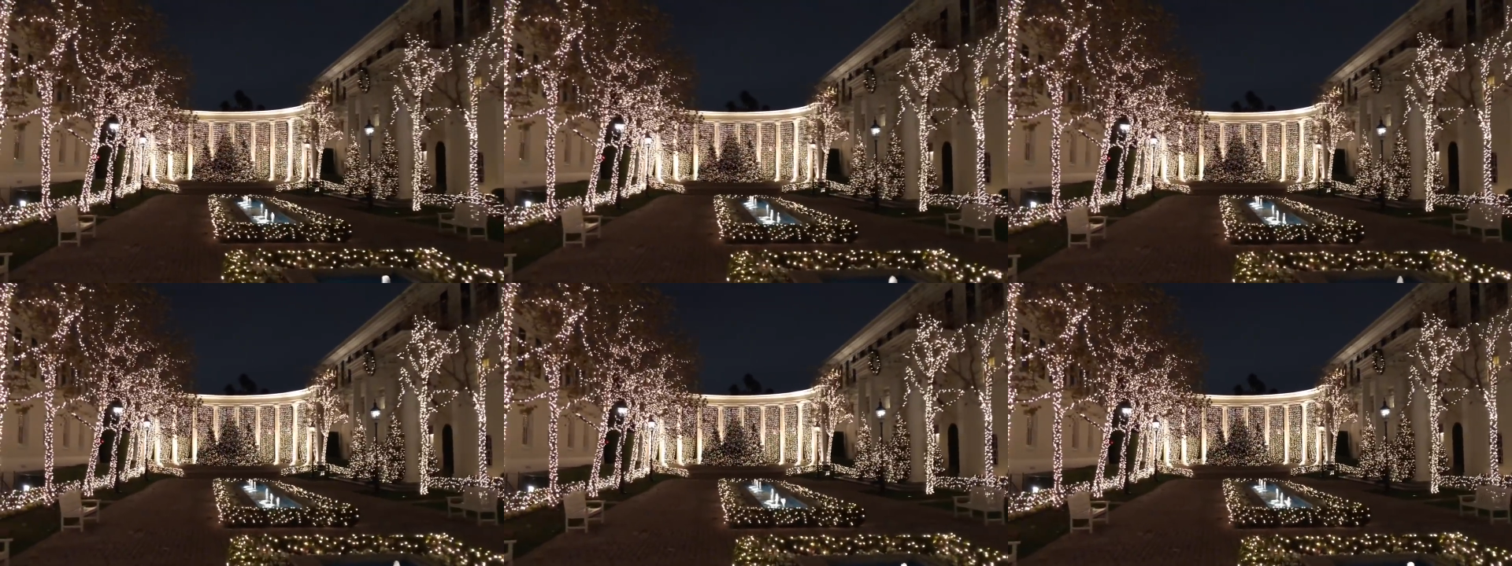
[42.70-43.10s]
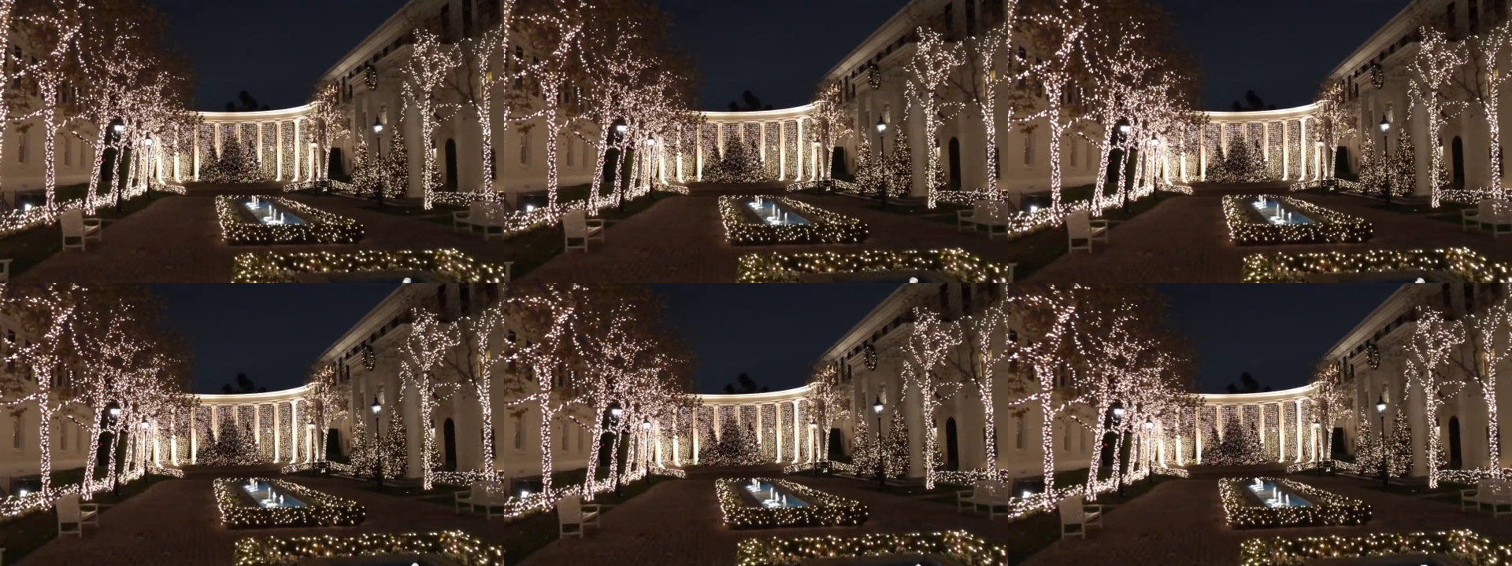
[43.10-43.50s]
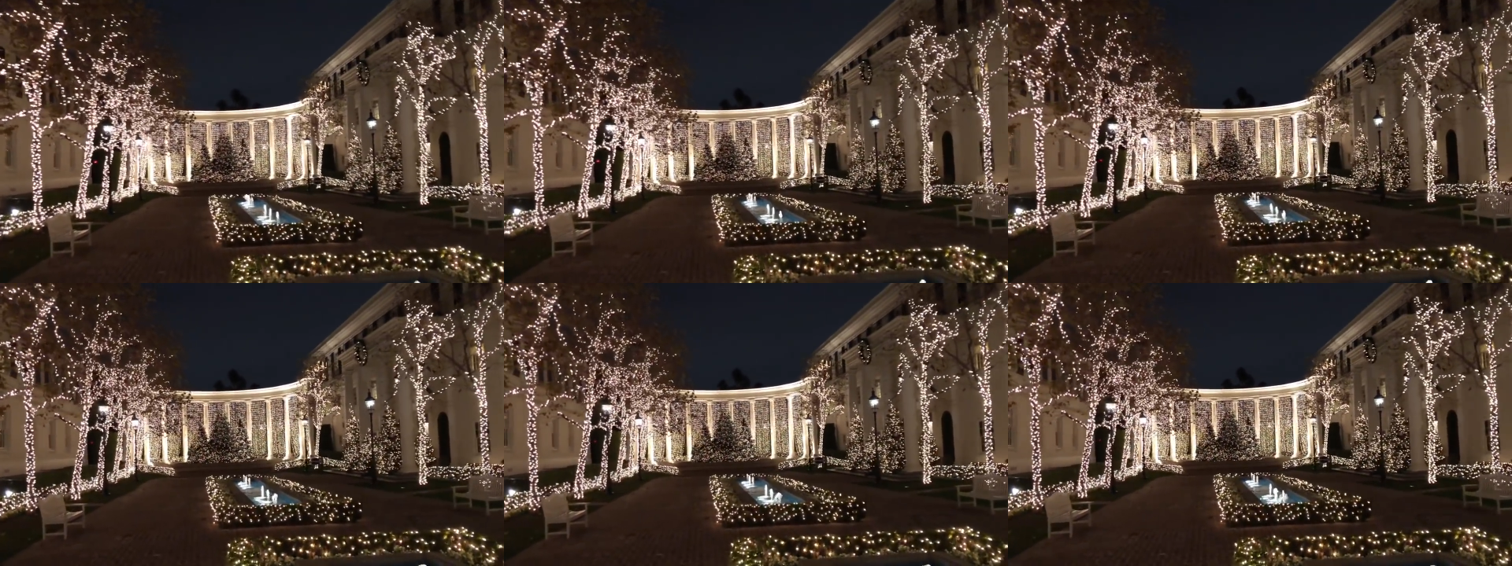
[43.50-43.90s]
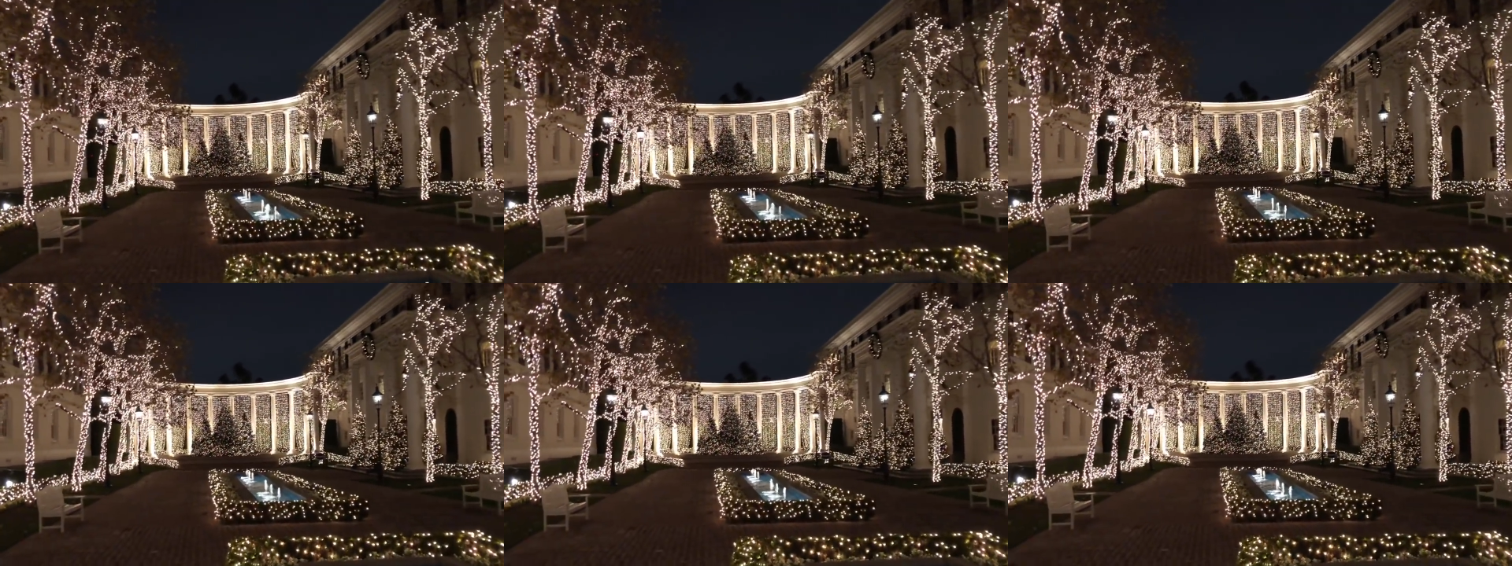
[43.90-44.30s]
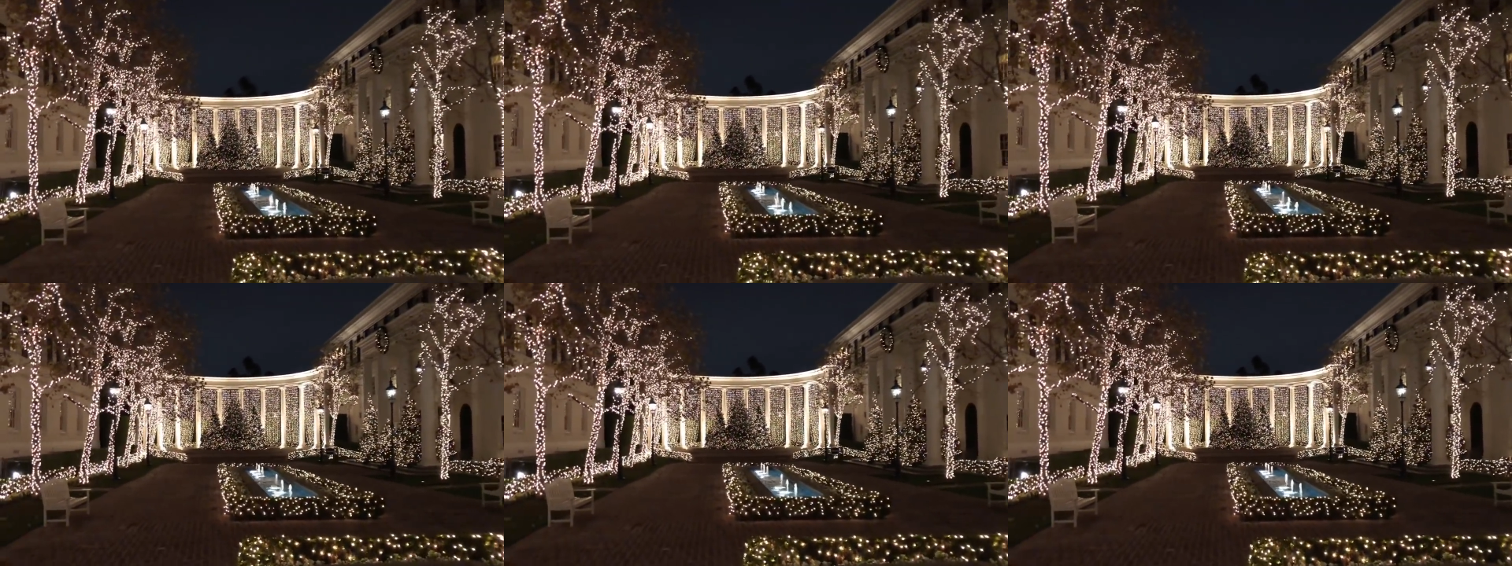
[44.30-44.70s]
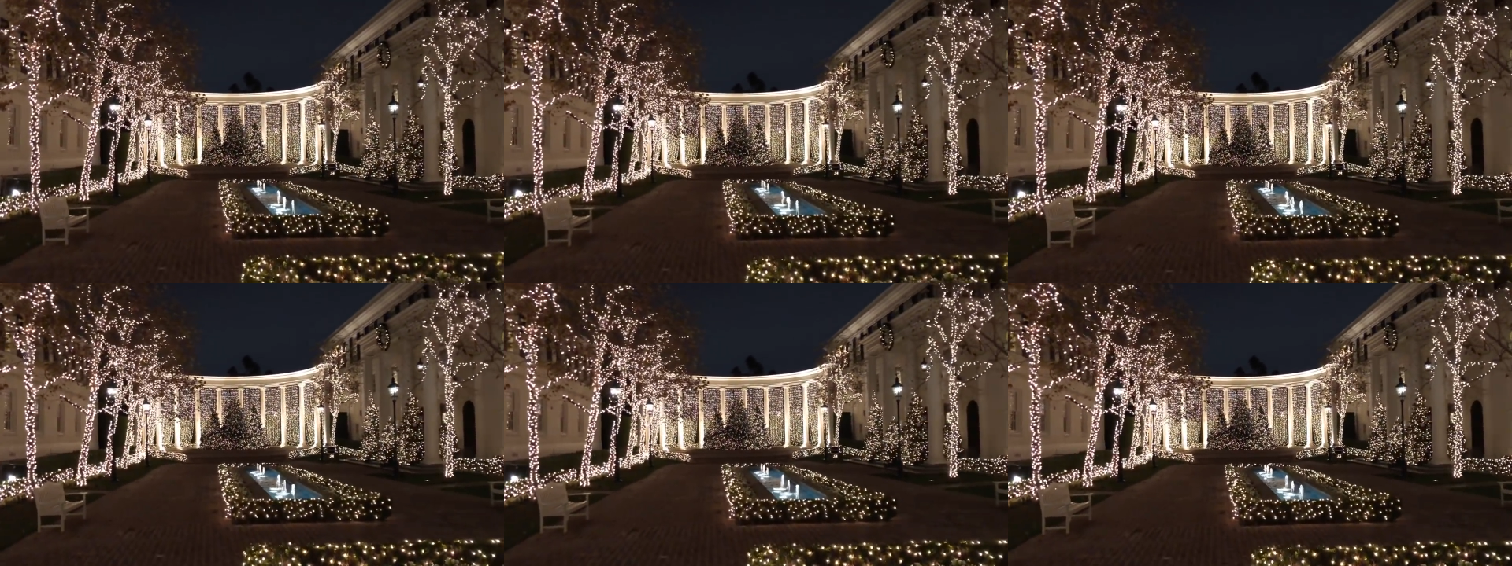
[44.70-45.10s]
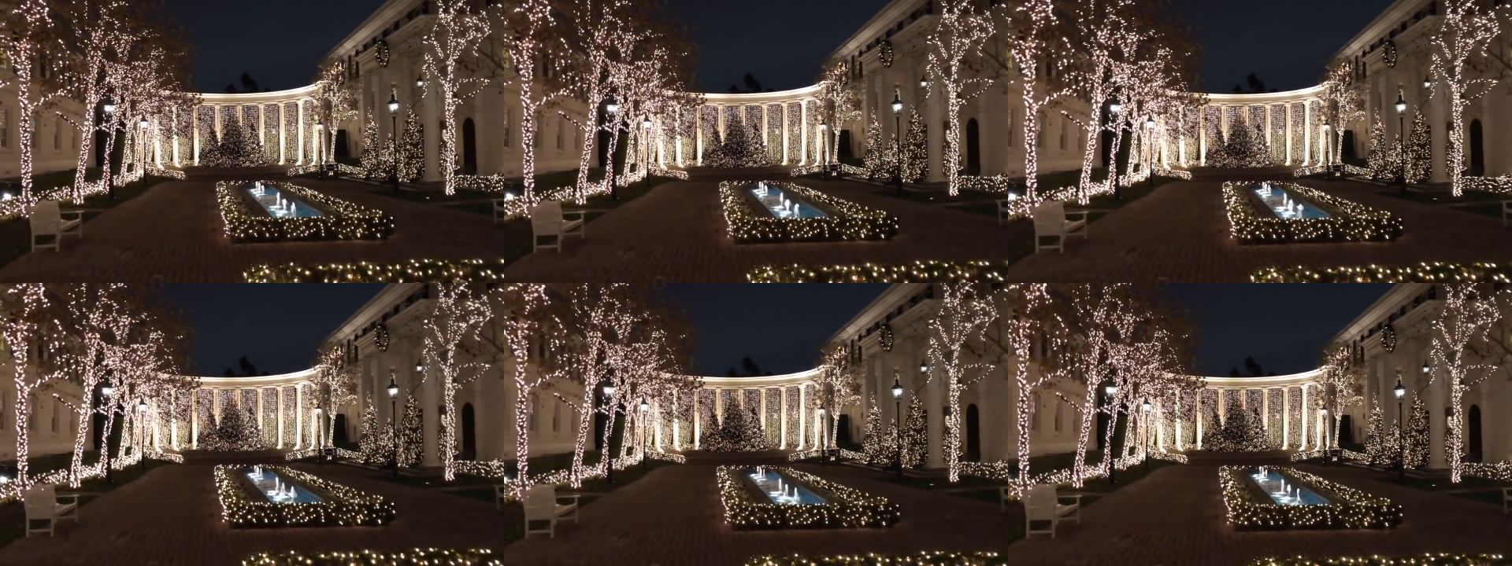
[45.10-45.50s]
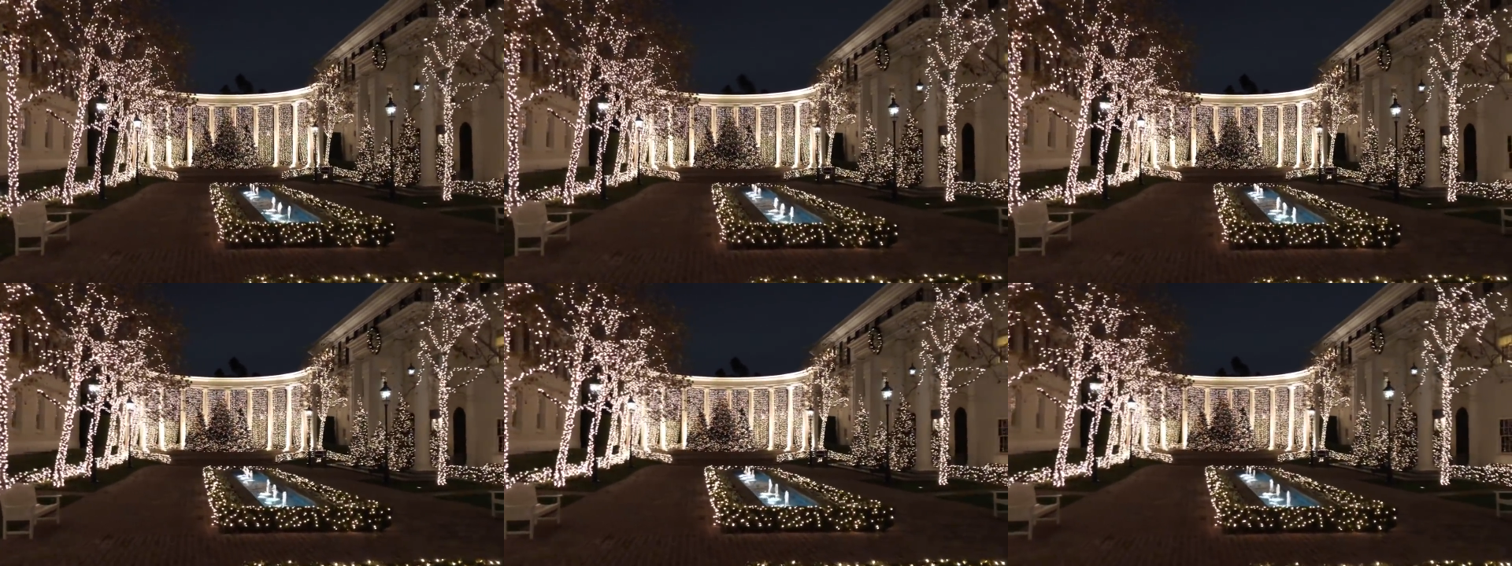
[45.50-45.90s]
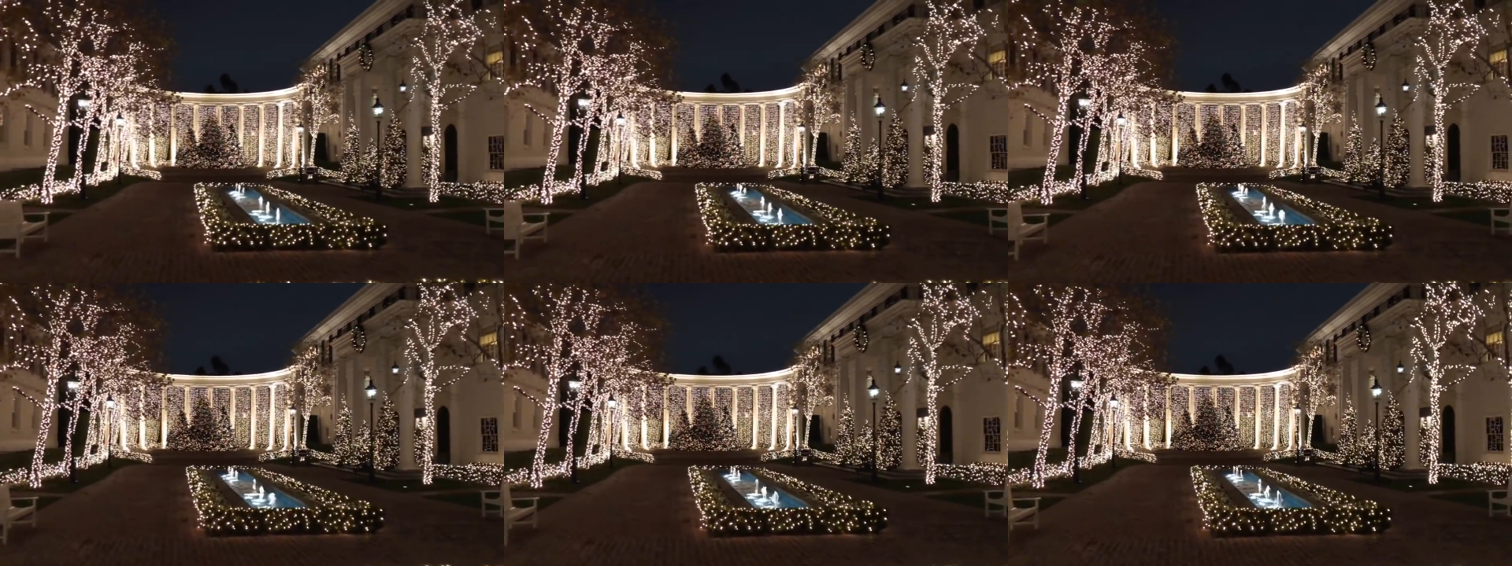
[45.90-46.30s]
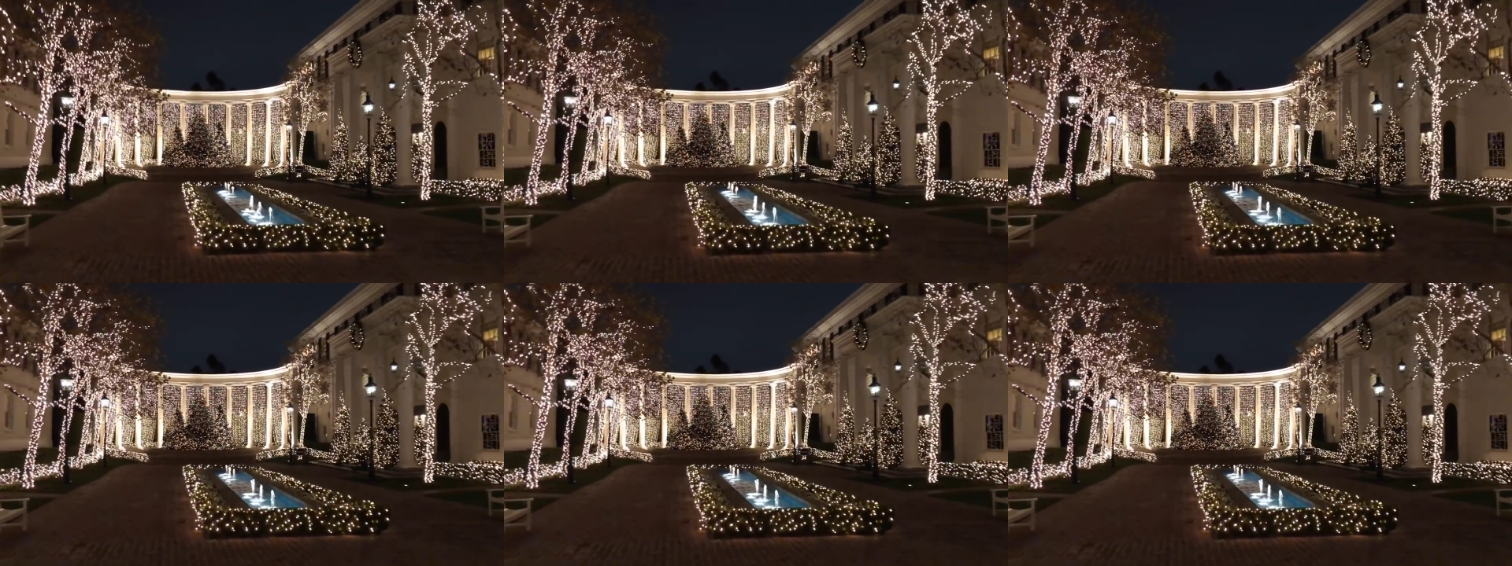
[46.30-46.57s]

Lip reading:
(no speaker visible)